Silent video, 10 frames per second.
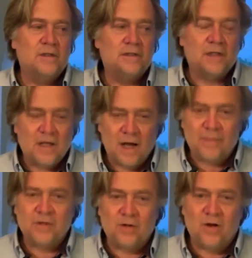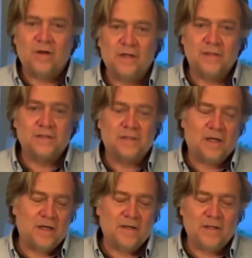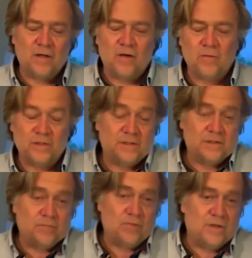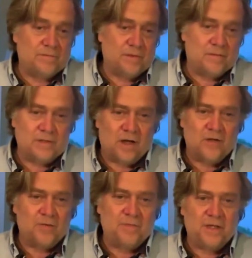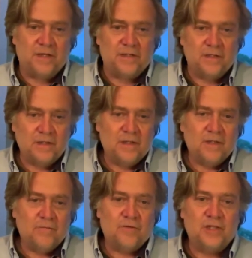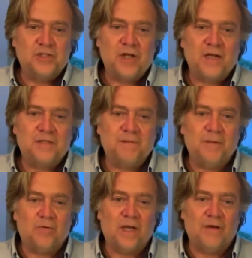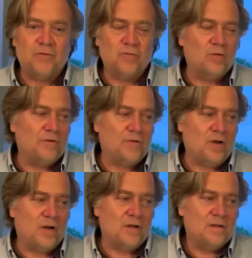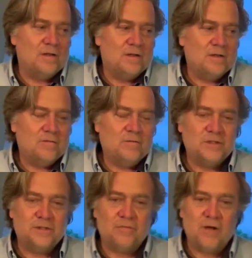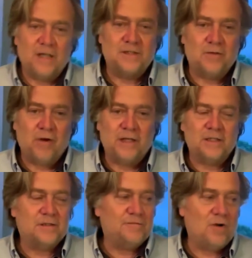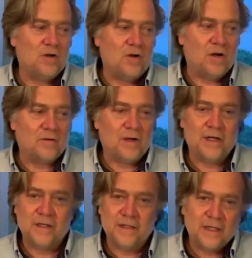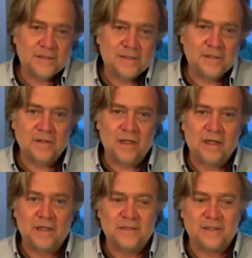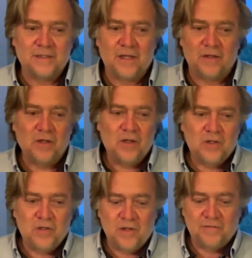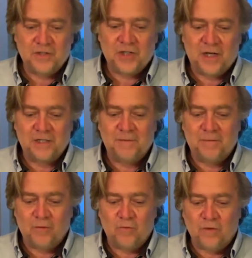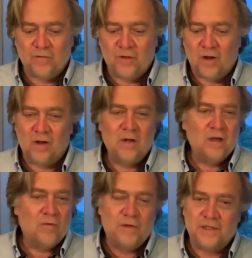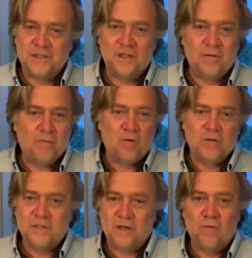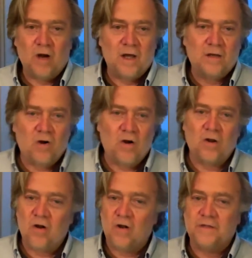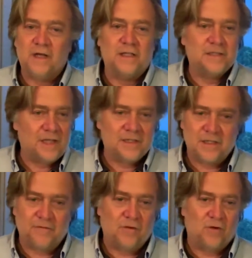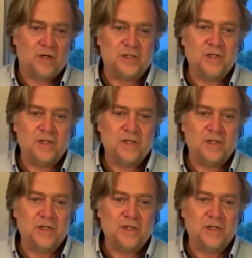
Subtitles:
the common law is, you know, it's what the underpin for the Chinese people to have the rule of law was the rise to greatness of Hong Kong, right? And that's, as I say, you give the Chinese people rule of law. or that Singapore, Taiwan, Hong Kong, the United States, they flourish,